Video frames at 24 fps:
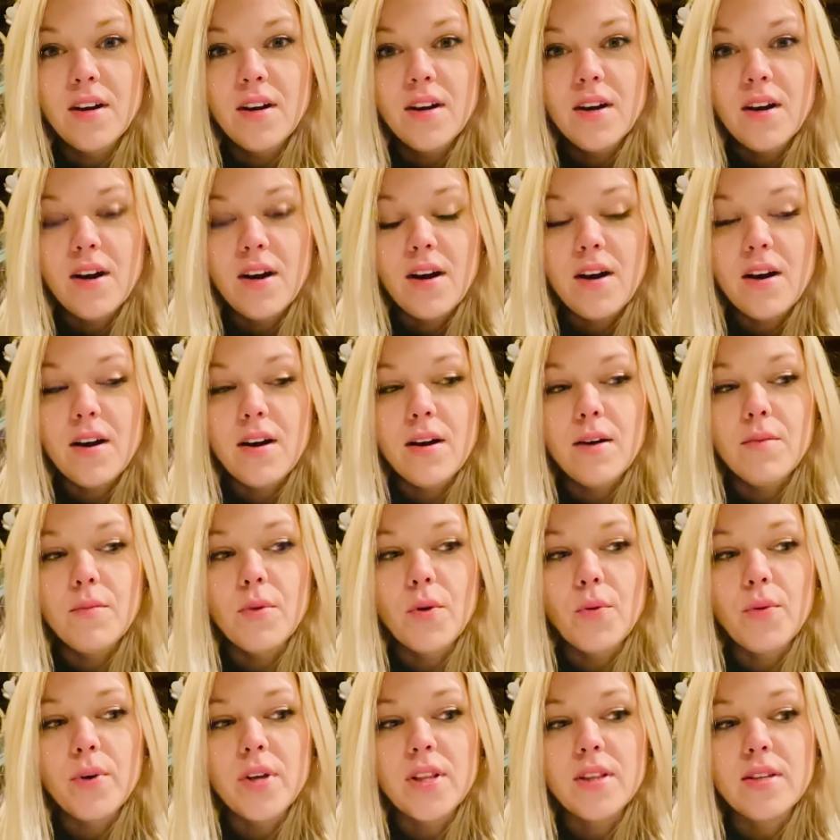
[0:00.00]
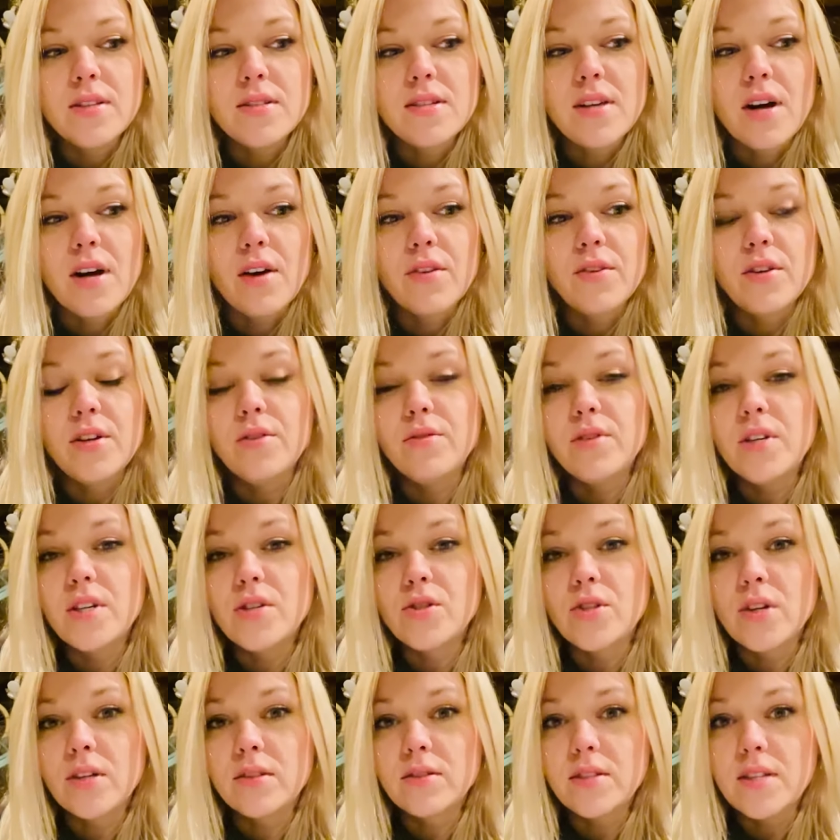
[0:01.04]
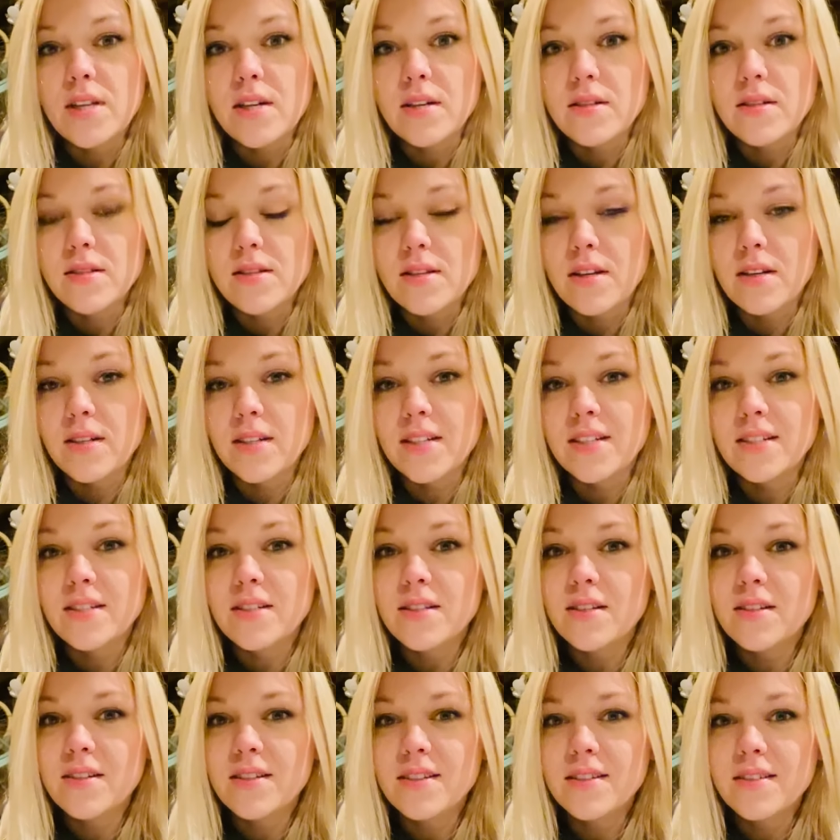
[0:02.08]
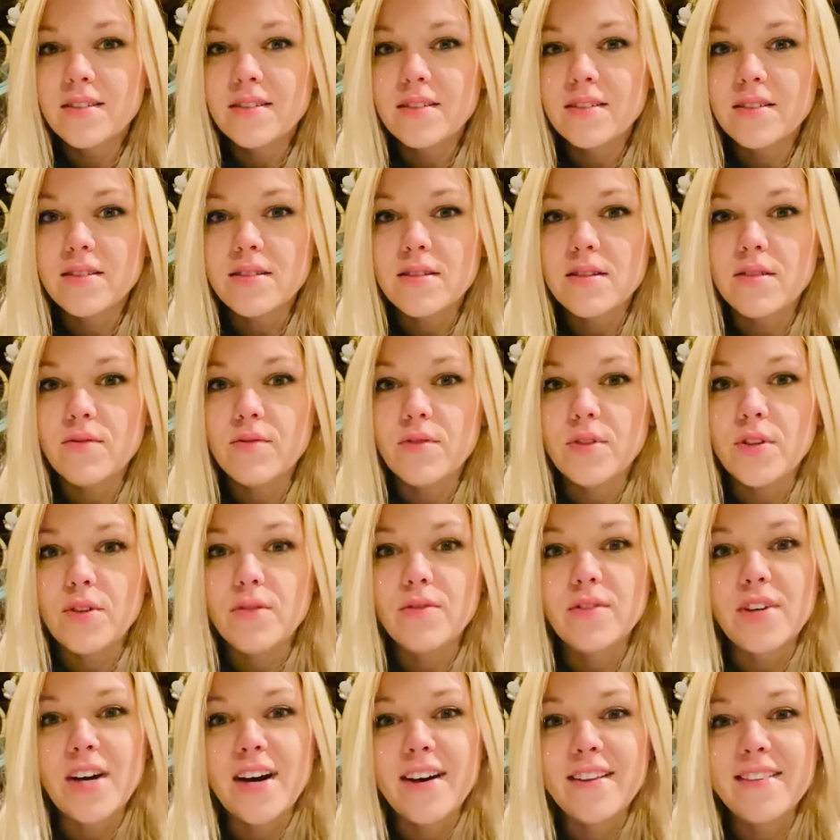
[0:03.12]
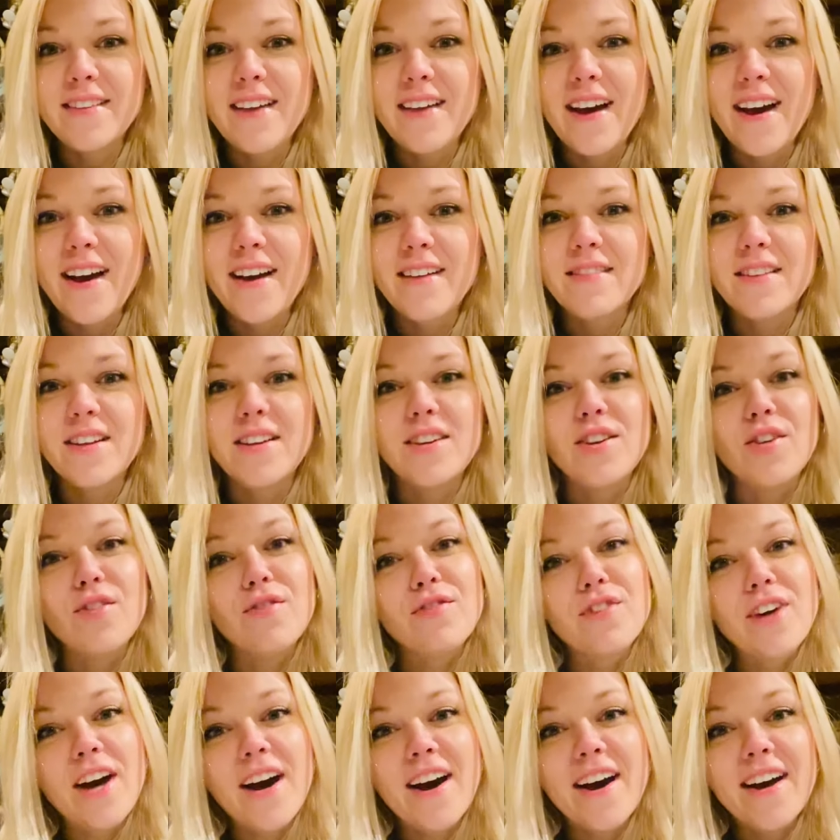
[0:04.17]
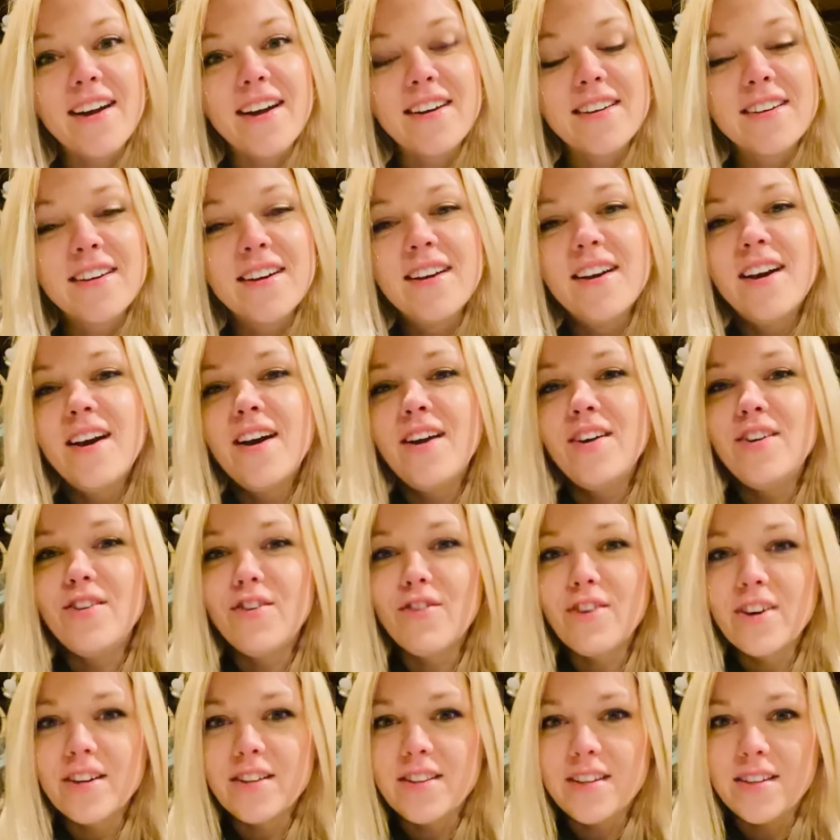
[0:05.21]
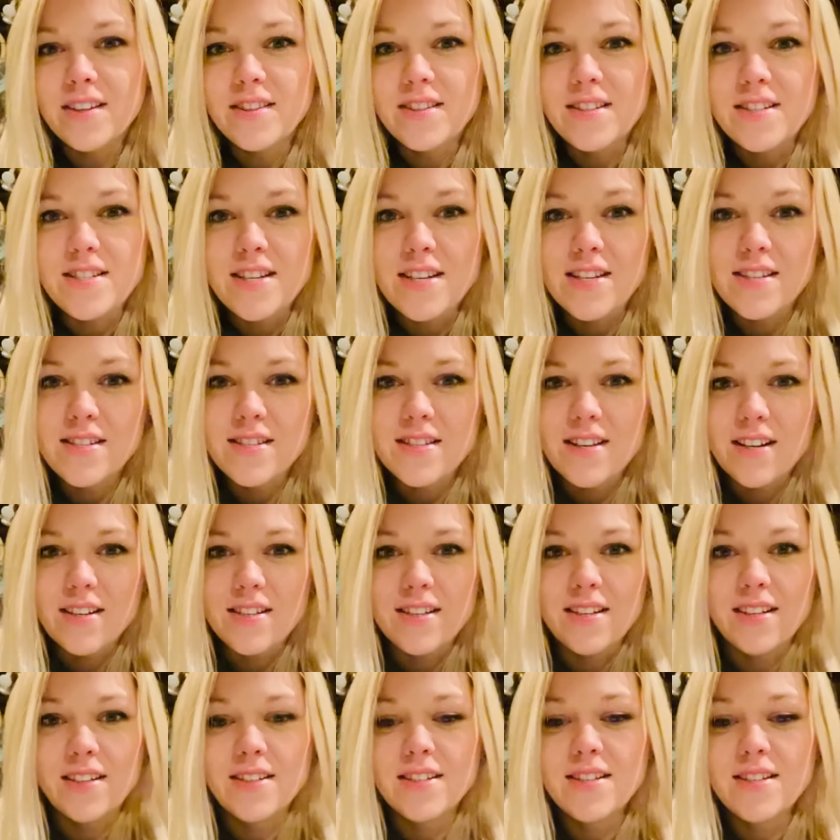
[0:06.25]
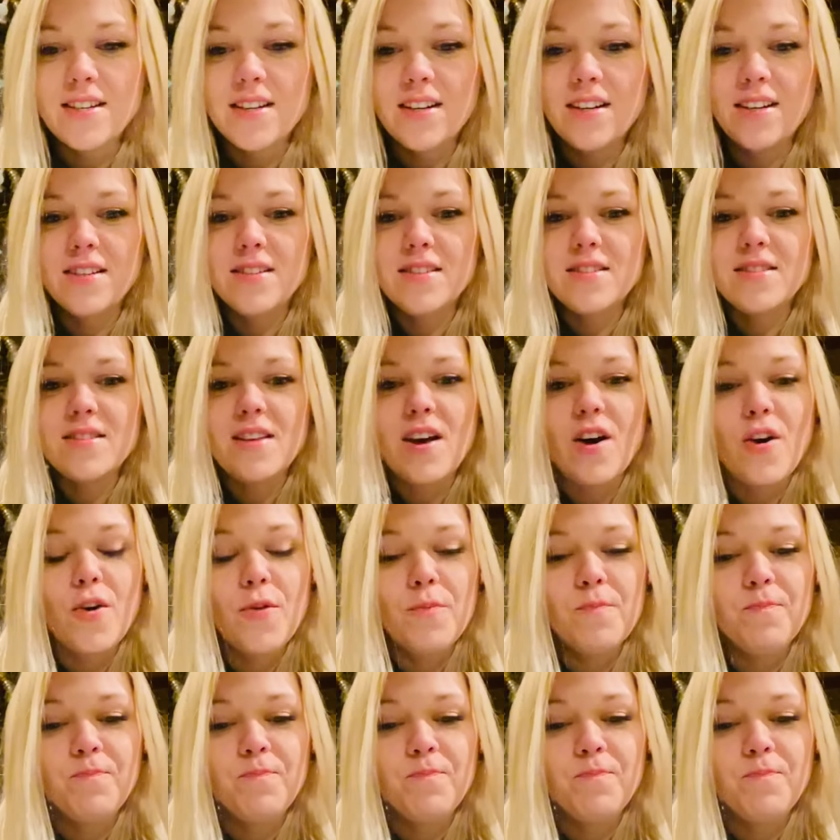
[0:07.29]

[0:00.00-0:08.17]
um, with the South Node conjunct the Ascendant. Because if you've got that, then you've got North at the Descendant. So,